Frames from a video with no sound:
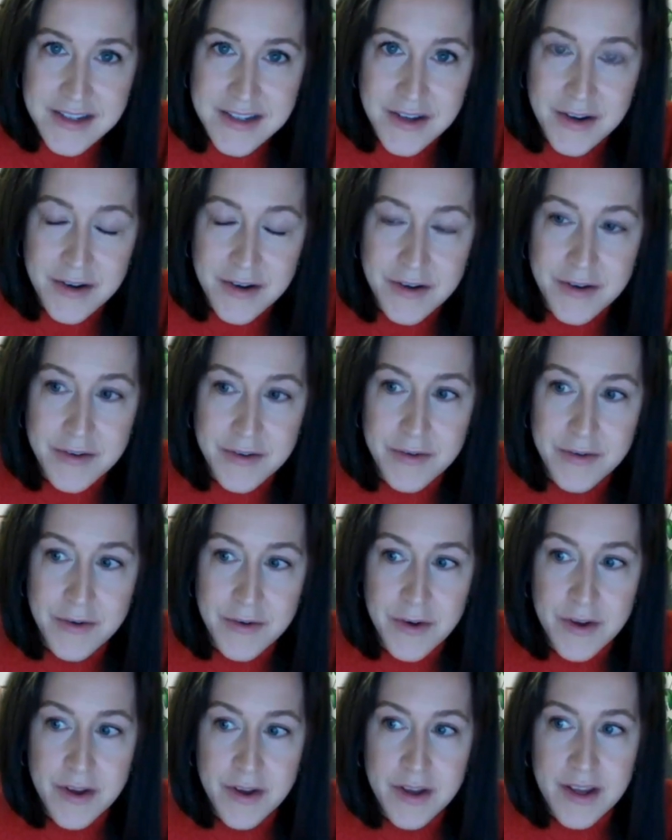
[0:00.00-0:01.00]
So
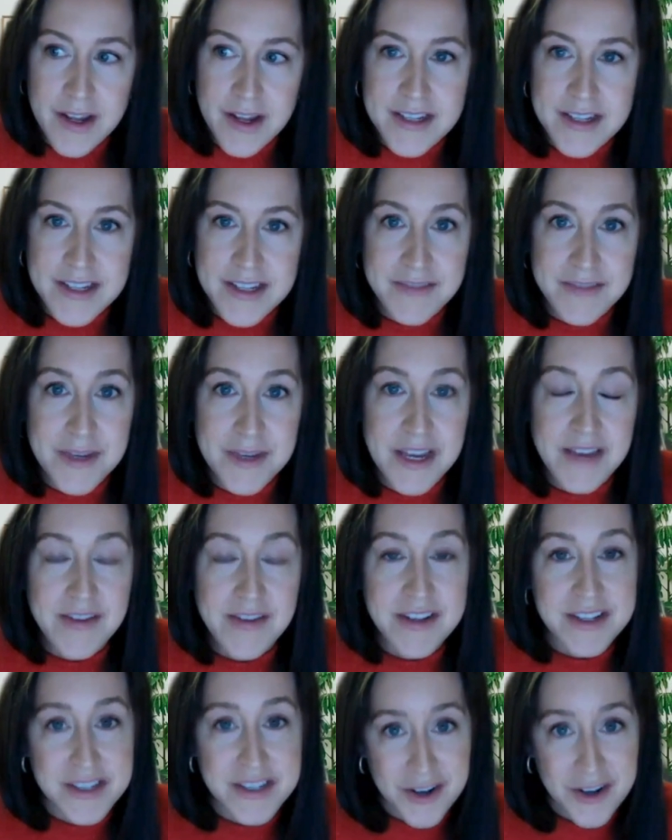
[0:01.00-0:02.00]
instead of me
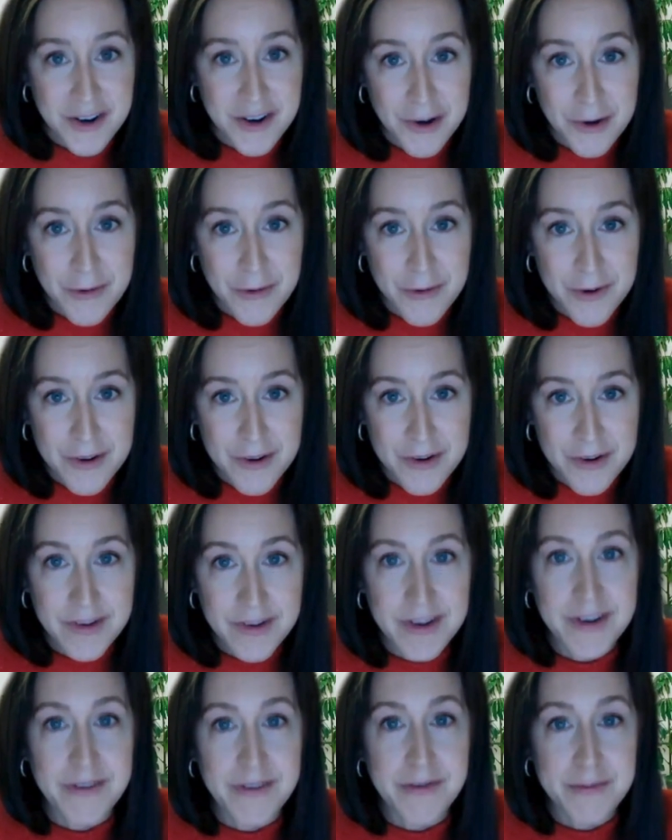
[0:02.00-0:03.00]
having to start over,
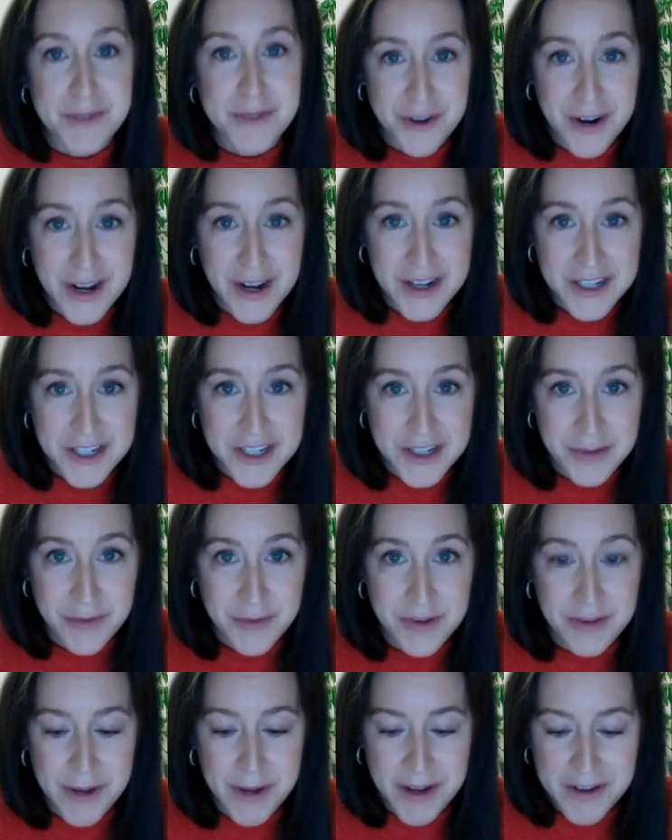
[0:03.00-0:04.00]
you know, from scratch
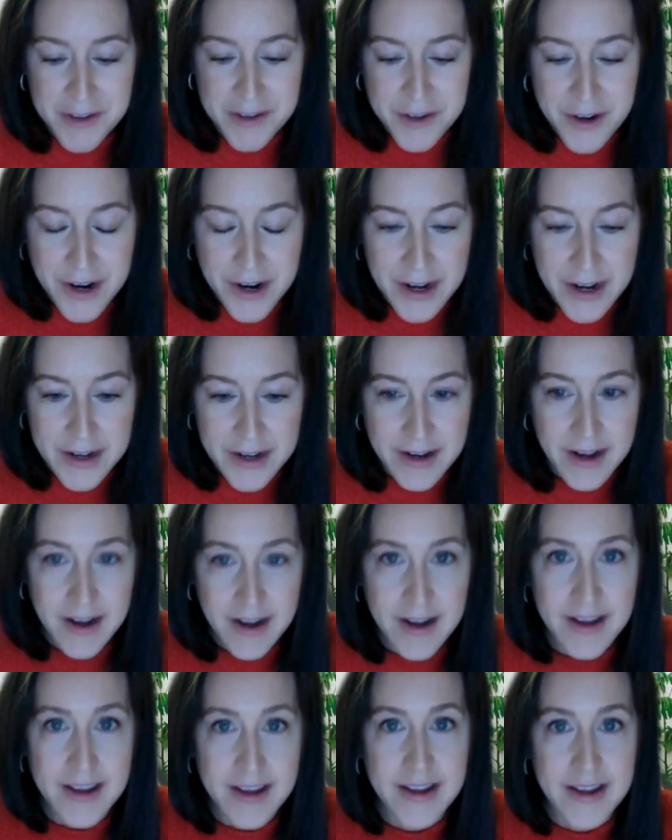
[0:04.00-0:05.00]
with my undergrad,
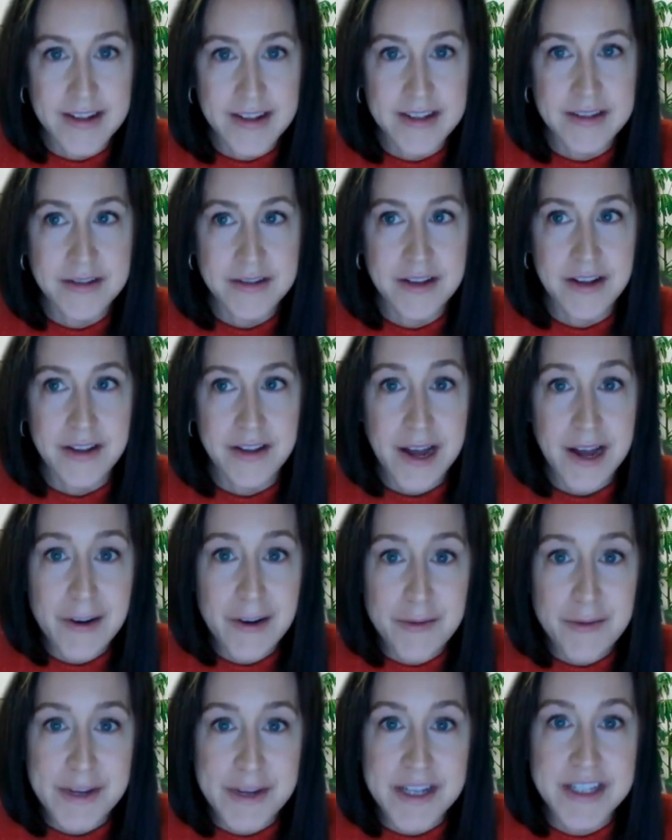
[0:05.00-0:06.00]
it
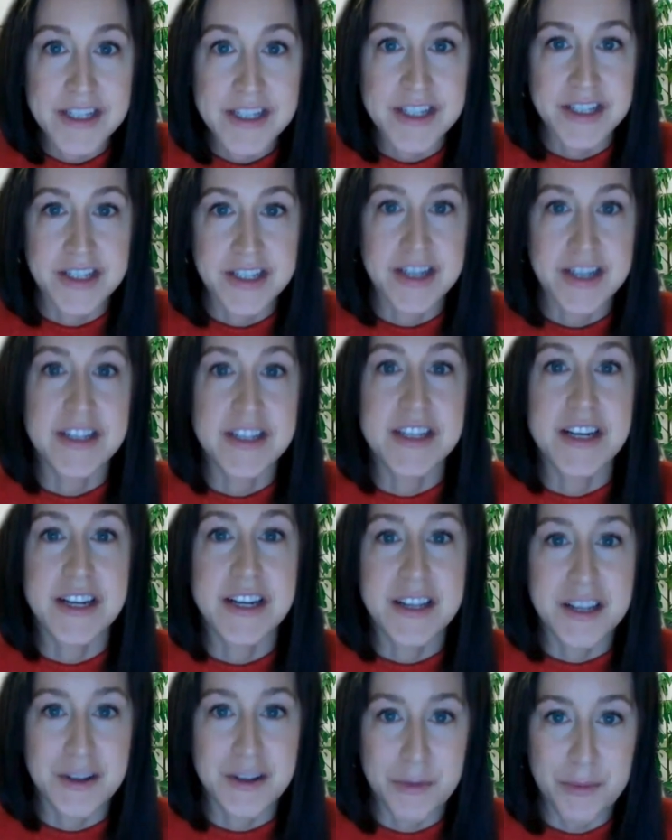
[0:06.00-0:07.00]
allowed me to just
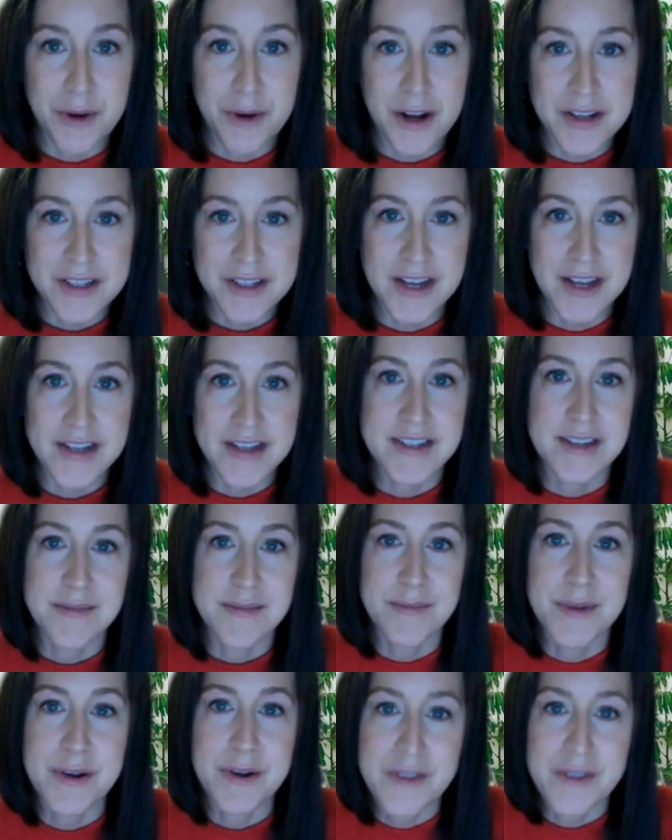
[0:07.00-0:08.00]
continue the process
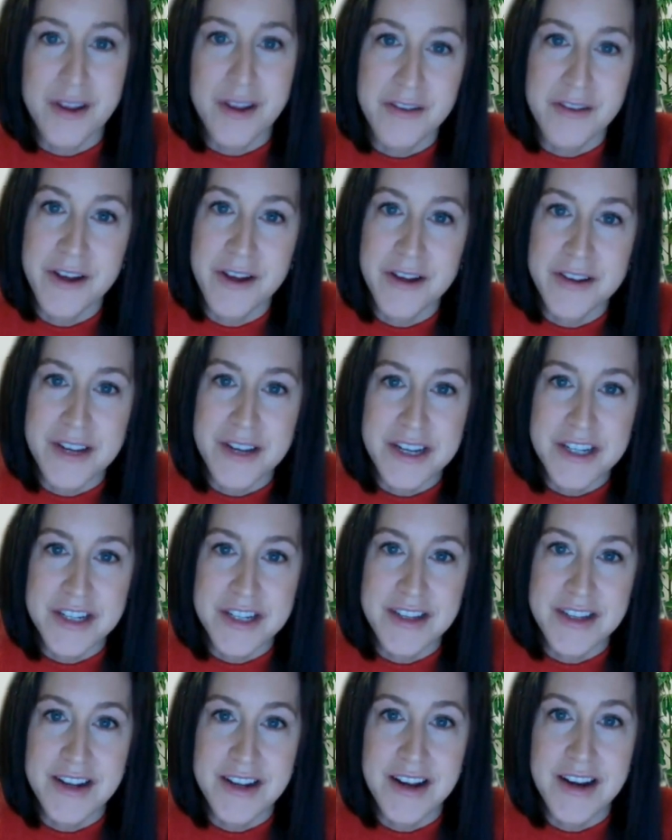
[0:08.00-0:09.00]
and build on the
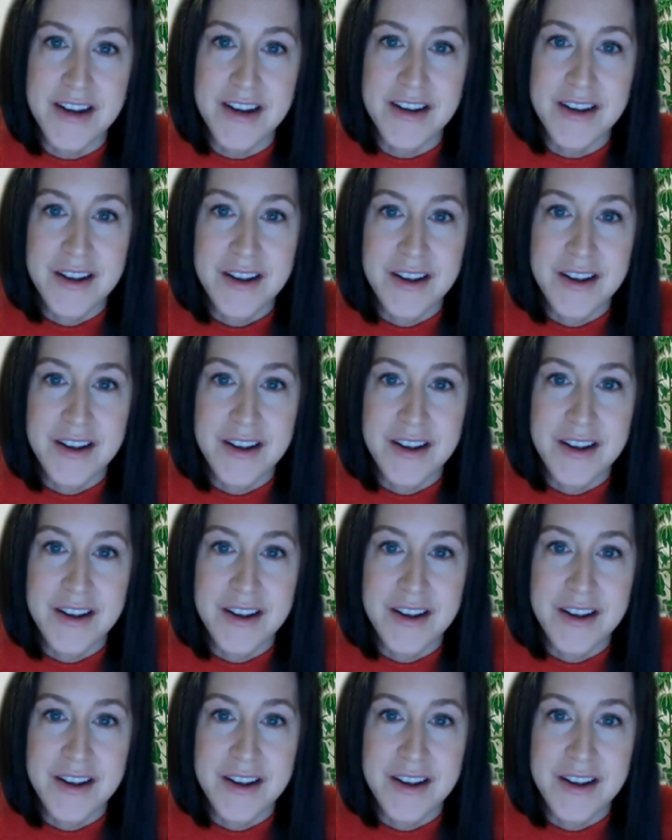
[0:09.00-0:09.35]
foundation that I